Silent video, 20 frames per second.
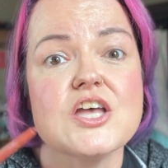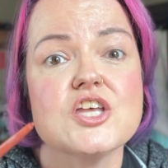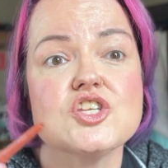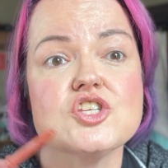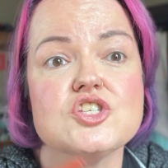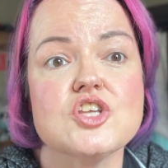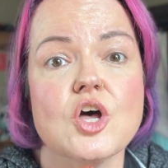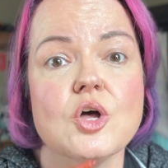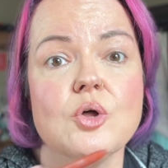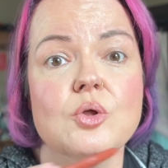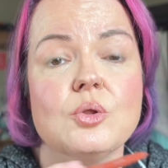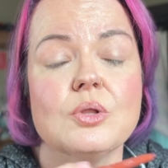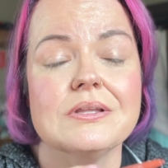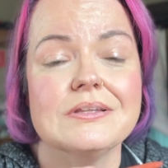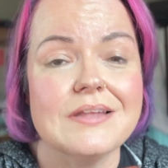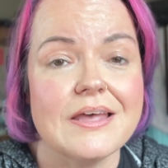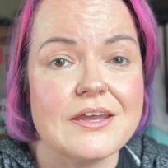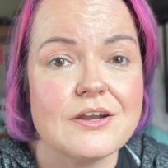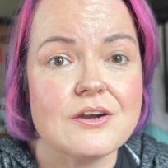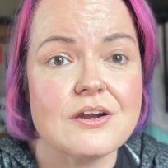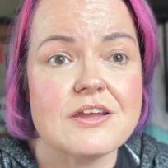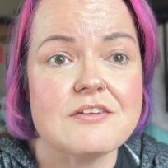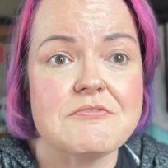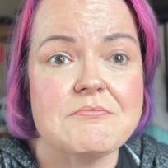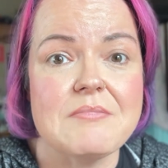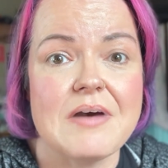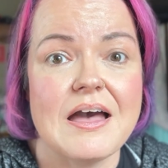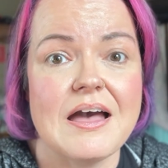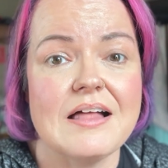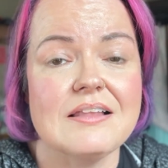So later, if
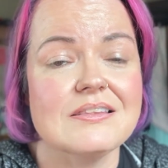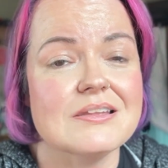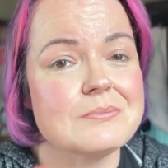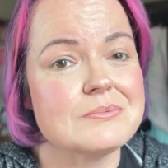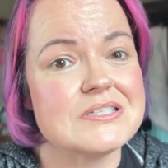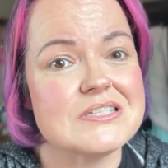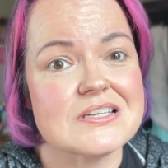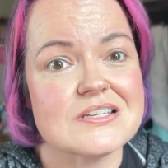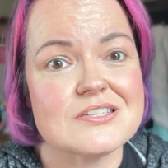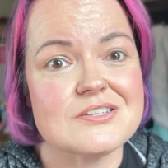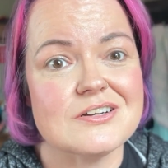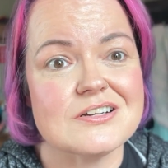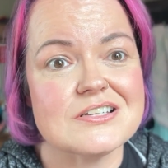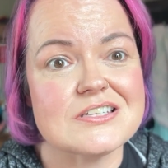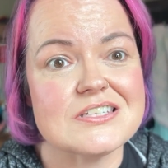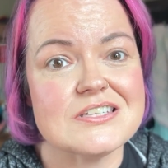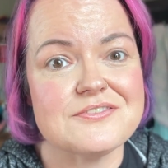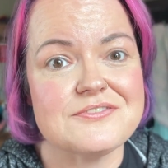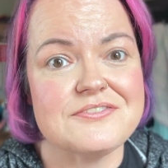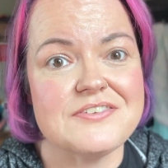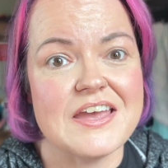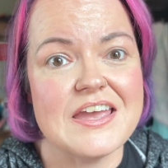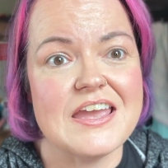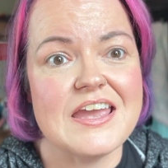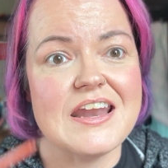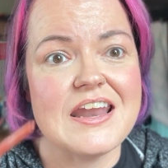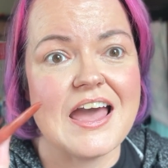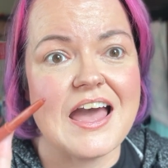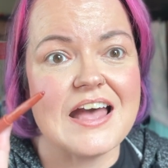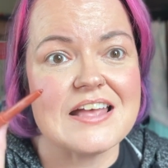my lipstick starts to
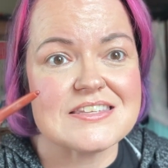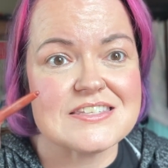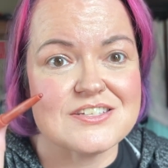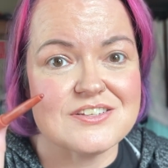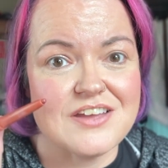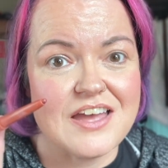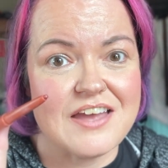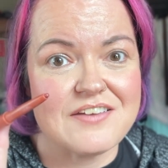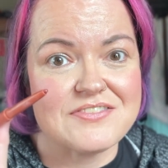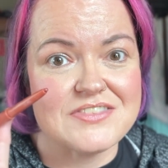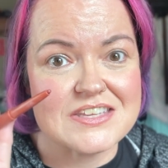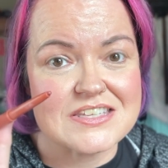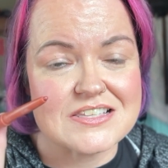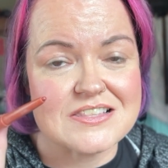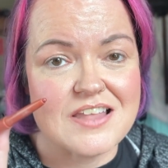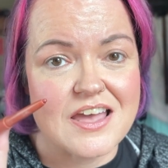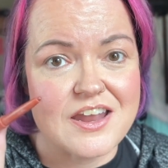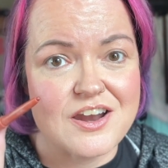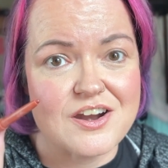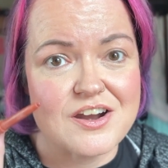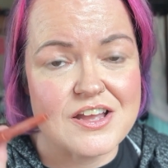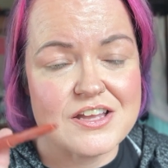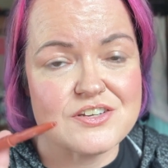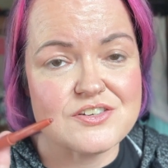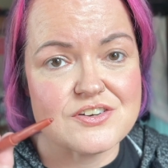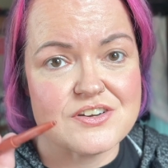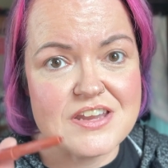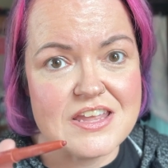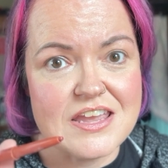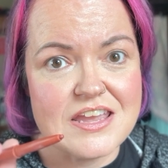fade, I still have this layer
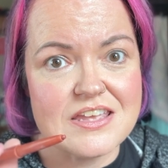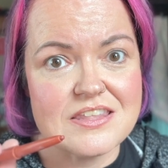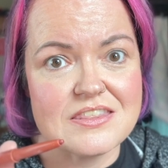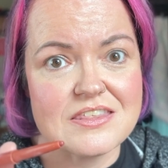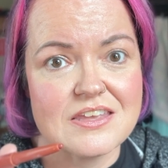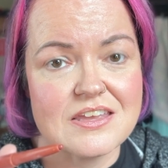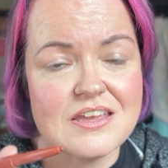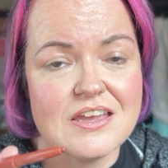underneath,